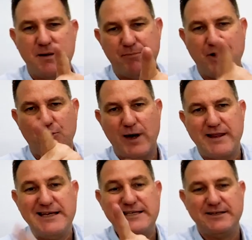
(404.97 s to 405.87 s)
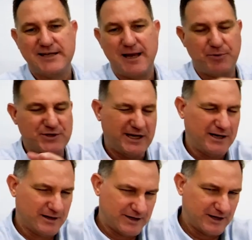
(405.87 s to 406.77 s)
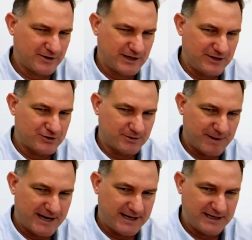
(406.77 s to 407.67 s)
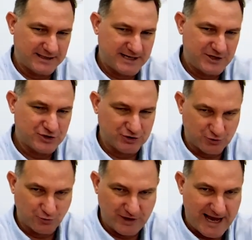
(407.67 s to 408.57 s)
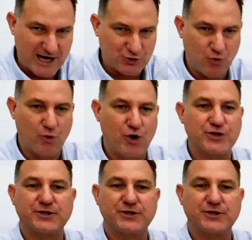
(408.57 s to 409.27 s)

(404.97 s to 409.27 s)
By the way, these examples here, I don't need you to pay any attention to the actual words.